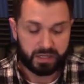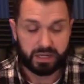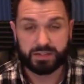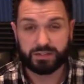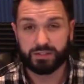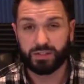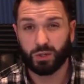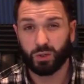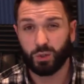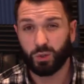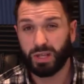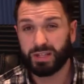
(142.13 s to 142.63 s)
And
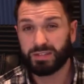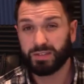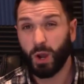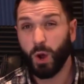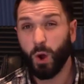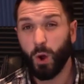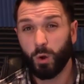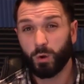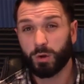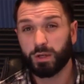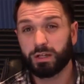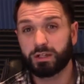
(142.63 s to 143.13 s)
so it's
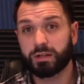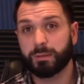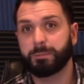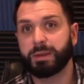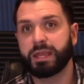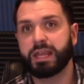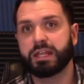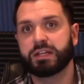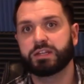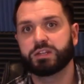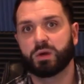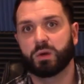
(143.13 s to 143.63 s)
all going to
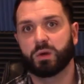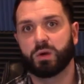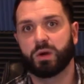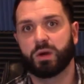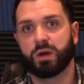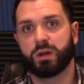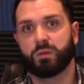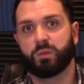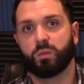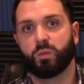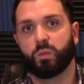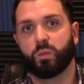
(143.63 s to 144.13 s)
depend
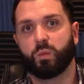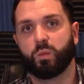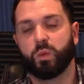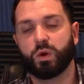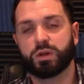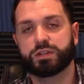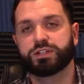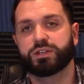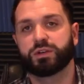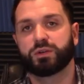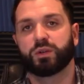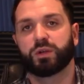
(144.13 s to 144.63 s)
on
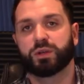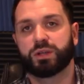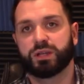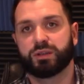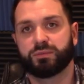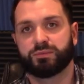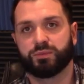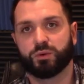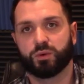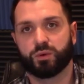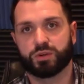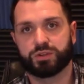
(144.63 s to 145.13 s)
what you're
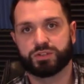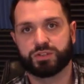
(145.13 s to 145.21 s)
looking for.